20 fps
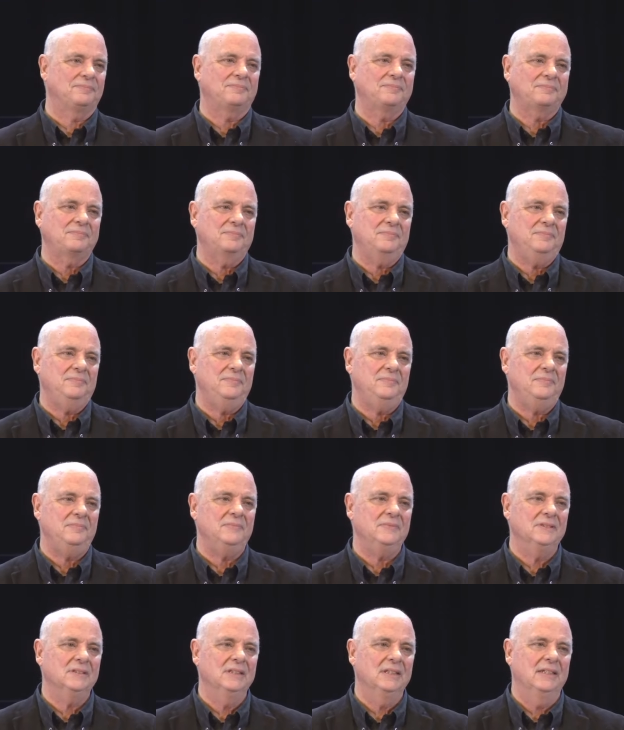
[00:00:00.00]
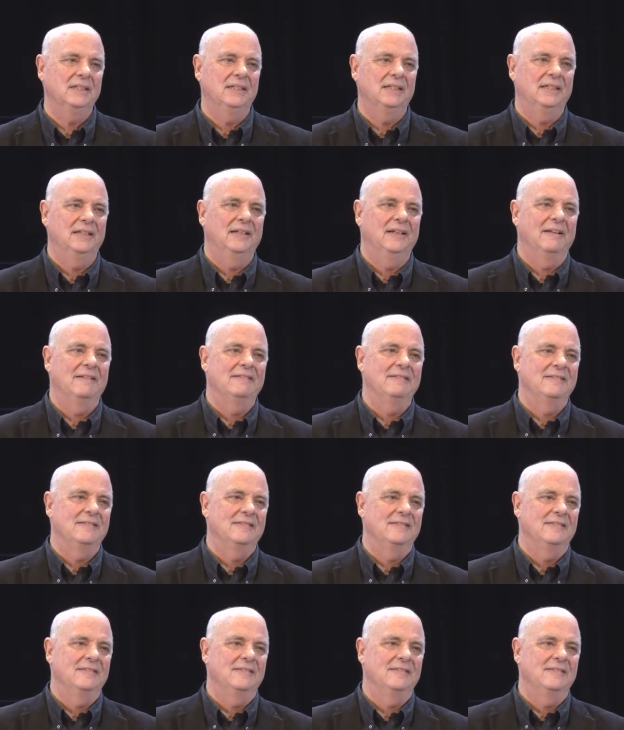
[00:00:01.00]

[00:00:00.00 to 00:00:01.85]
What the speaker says: [no speech]